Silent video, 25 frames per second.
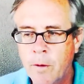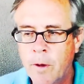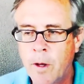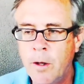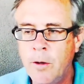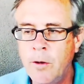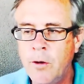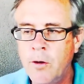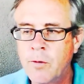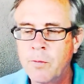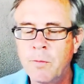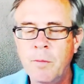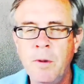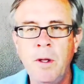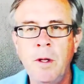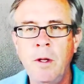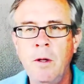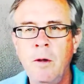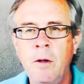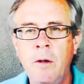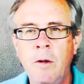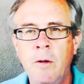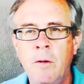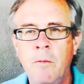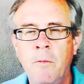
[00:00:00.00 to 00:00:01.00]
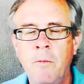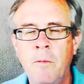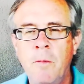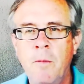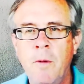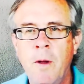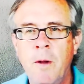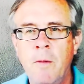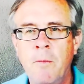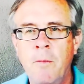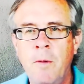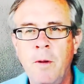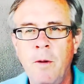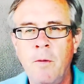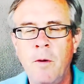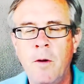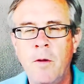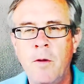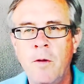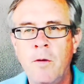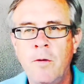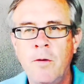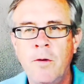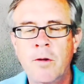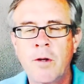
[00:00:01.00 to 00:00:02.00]
Can I just be be
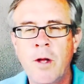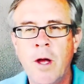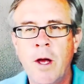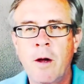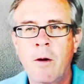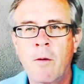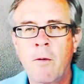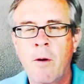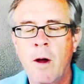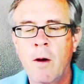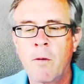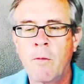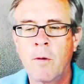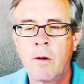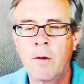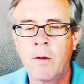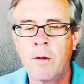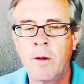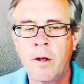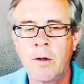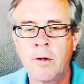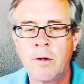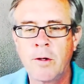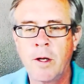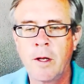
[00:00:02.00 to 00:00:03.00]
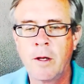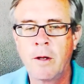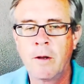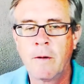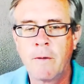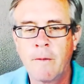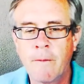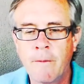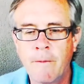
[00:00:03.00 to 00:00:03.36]
with you, just hang around with you, that's it.